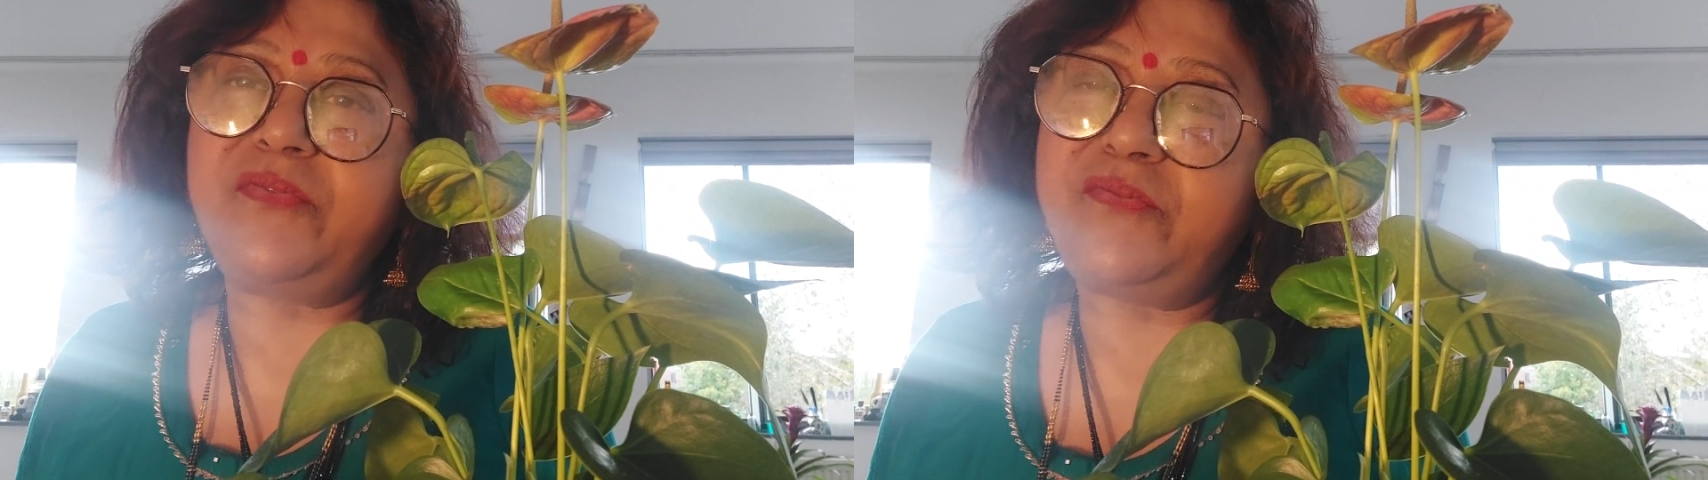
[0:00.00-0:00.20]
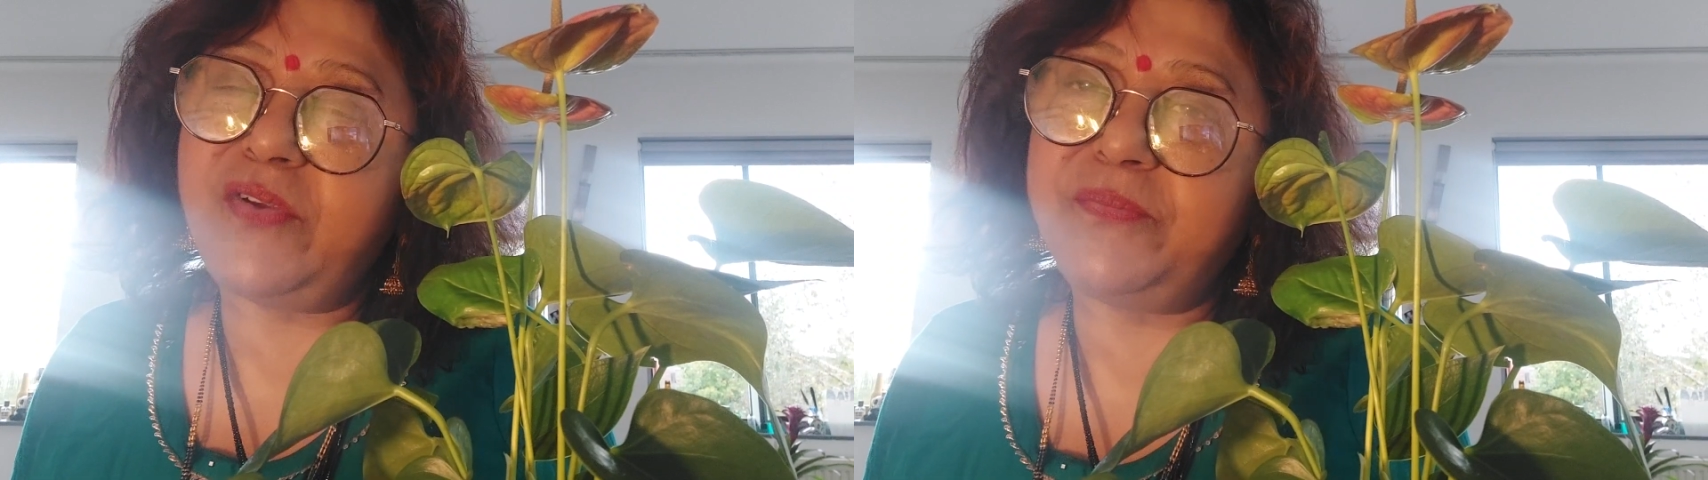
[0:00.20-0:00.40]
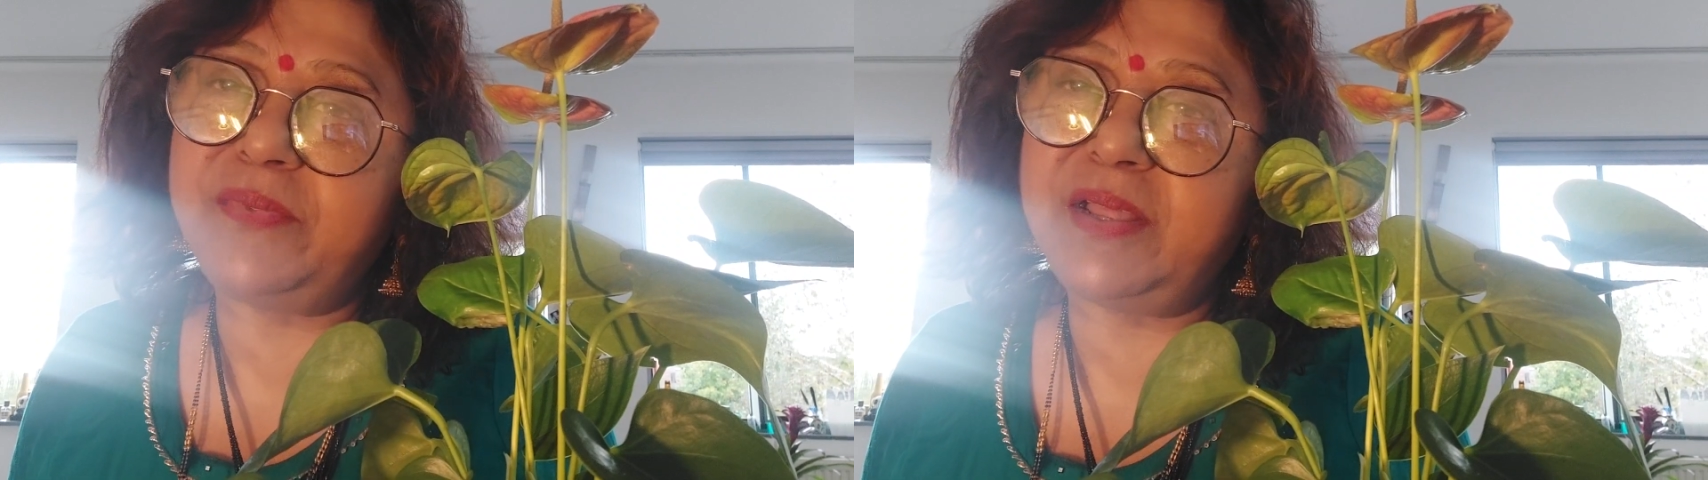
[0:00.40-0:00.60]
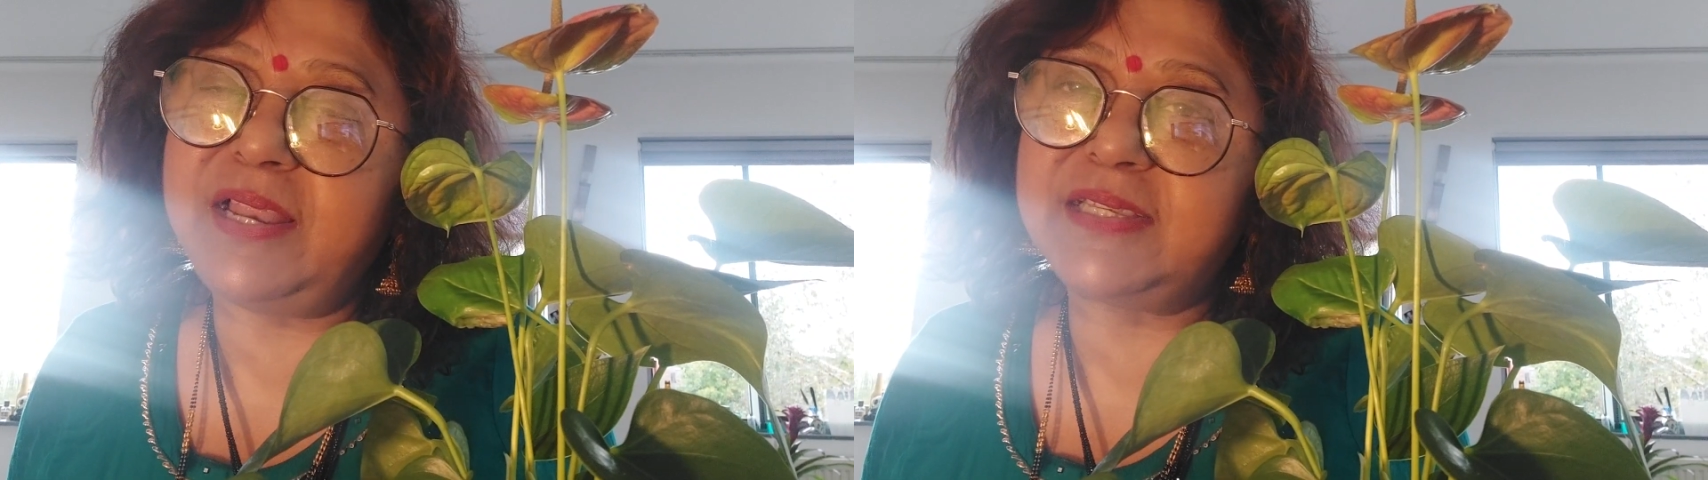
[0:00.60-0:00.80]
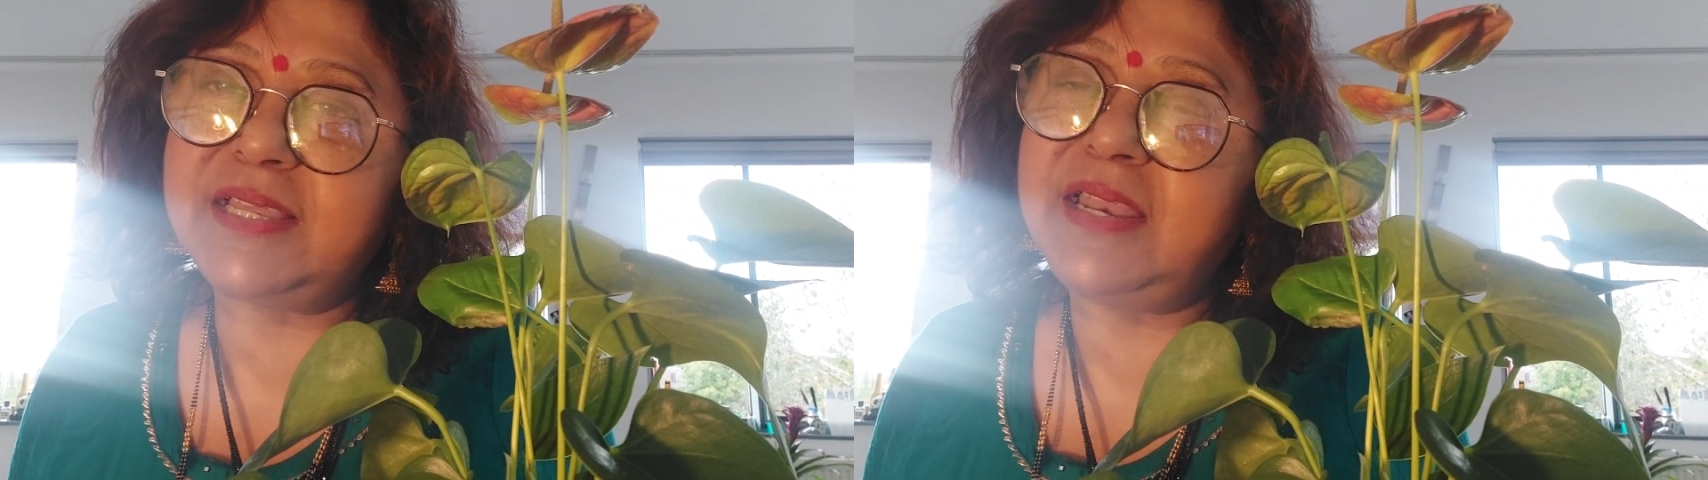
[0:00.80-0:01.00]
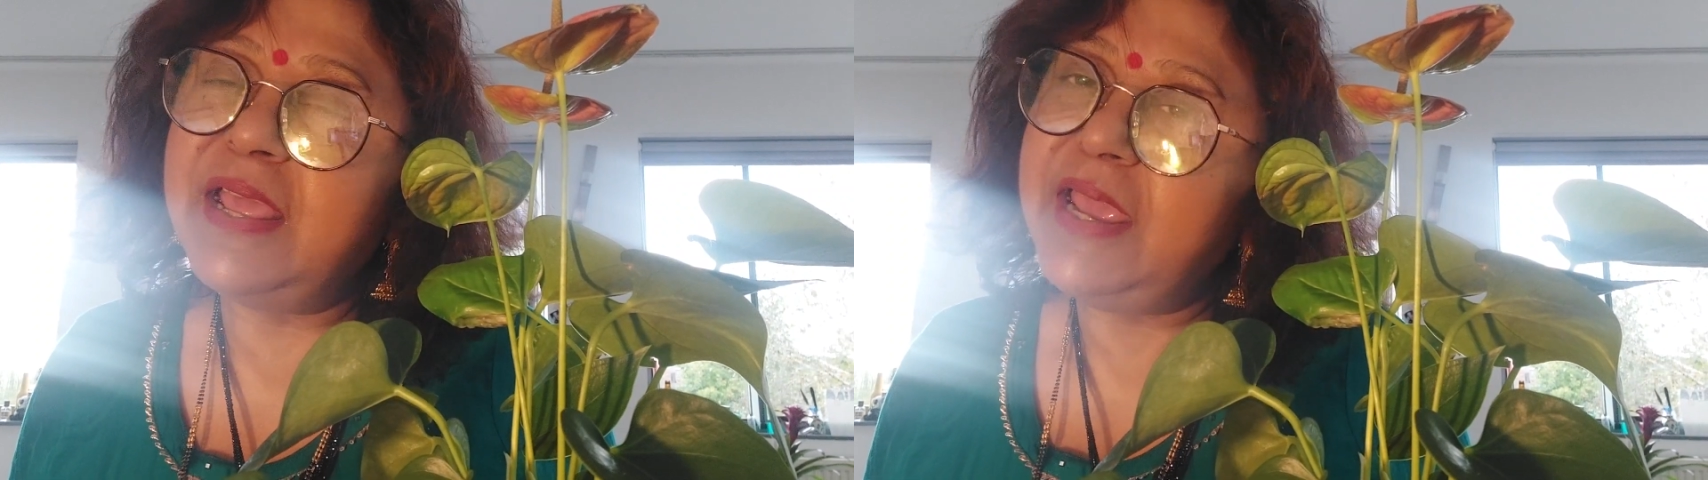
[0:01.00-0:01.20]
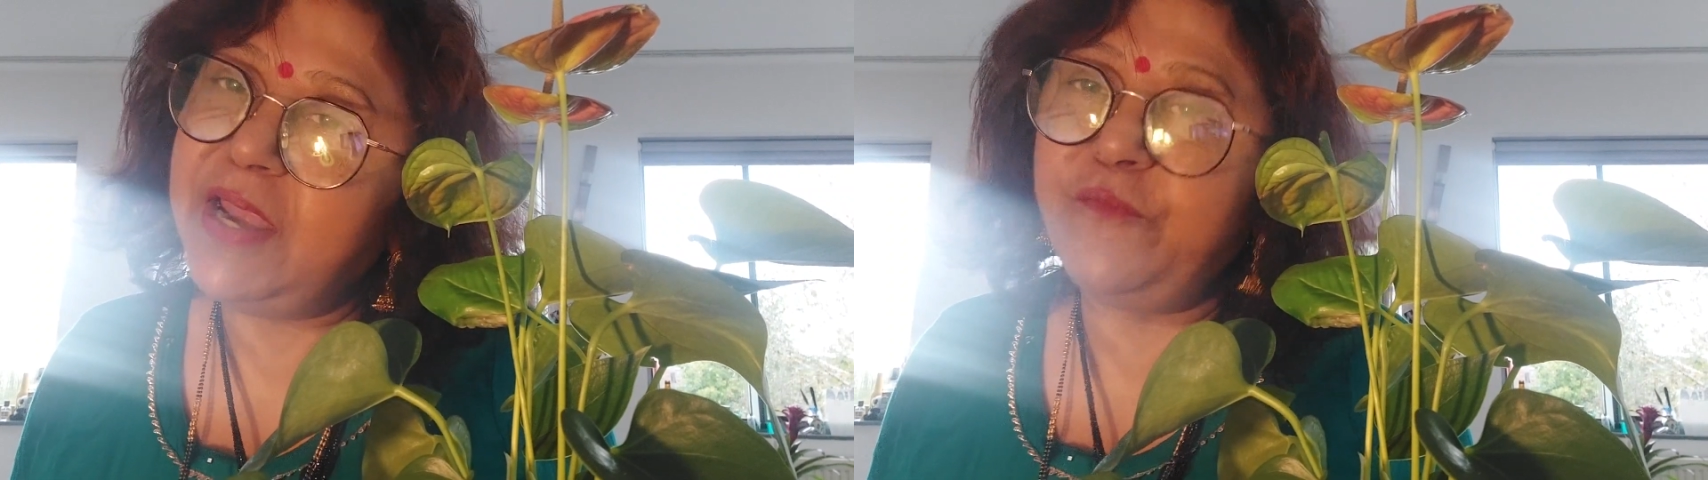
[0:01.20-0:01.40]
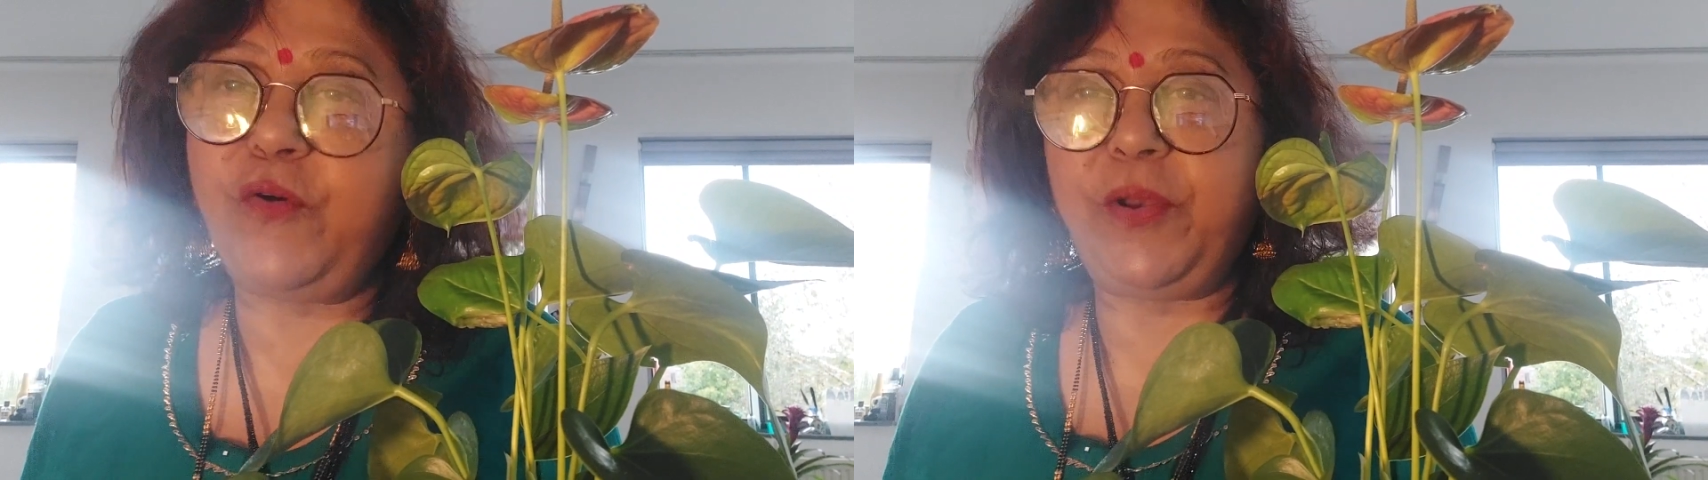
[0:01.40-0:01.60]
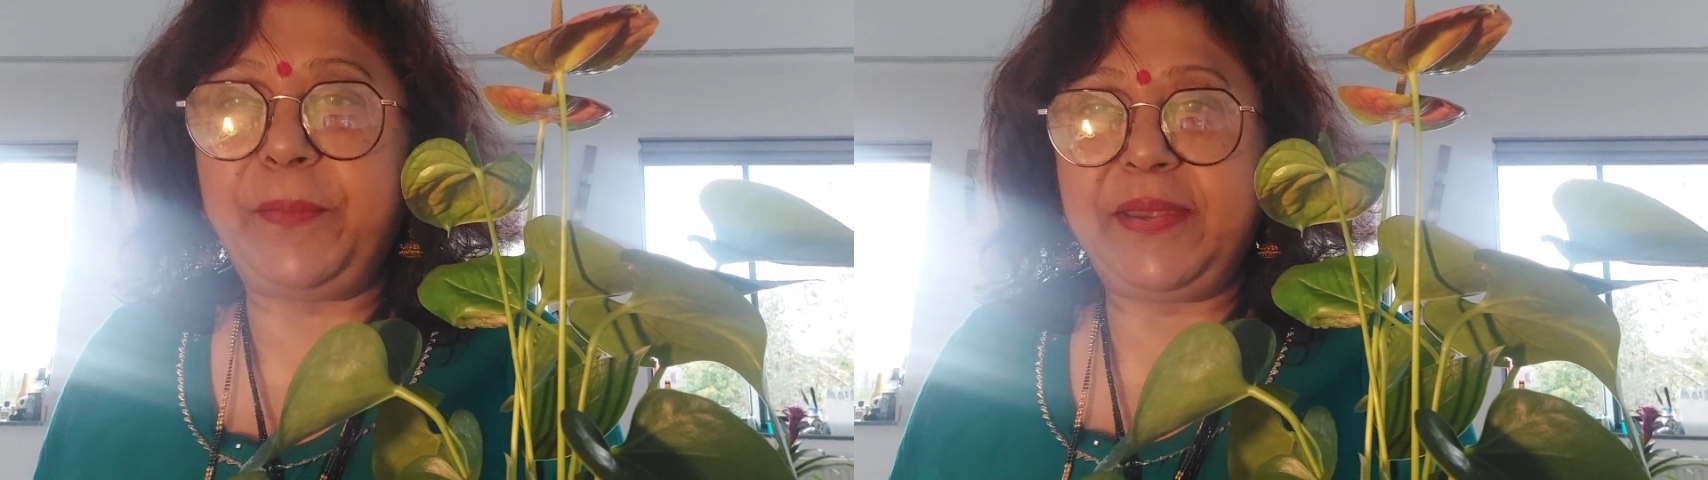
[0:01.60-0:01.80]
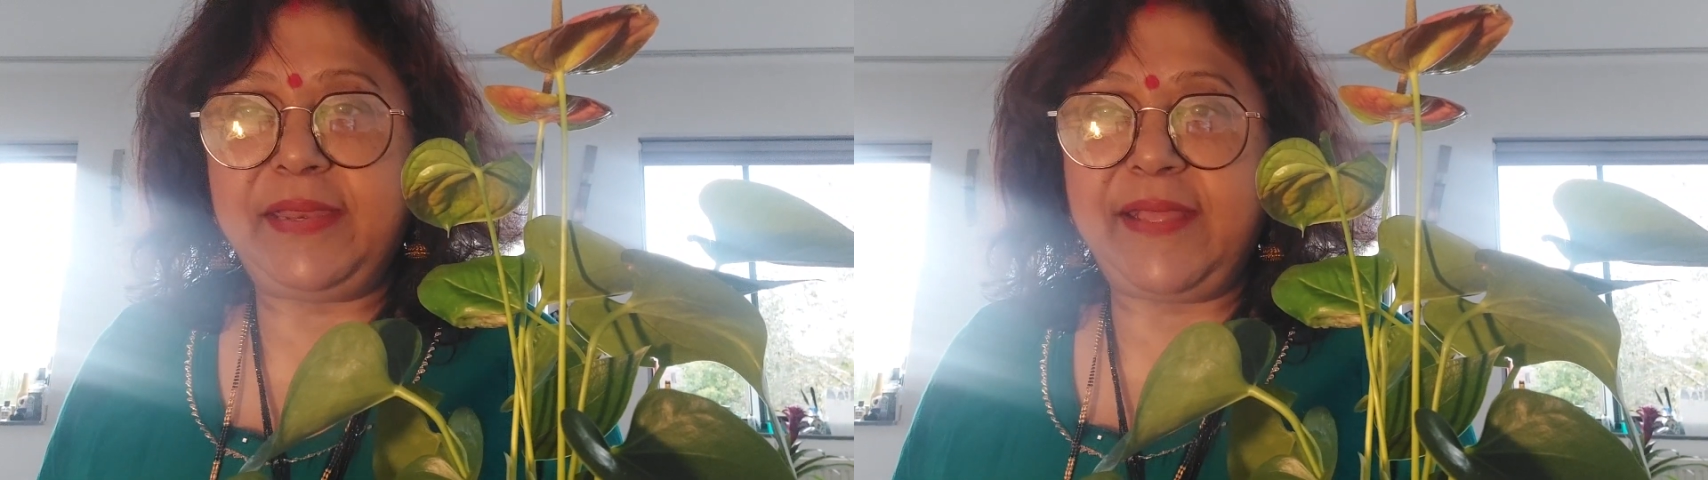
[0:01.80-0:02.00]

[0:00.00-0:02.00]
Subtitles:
from the lesson environment,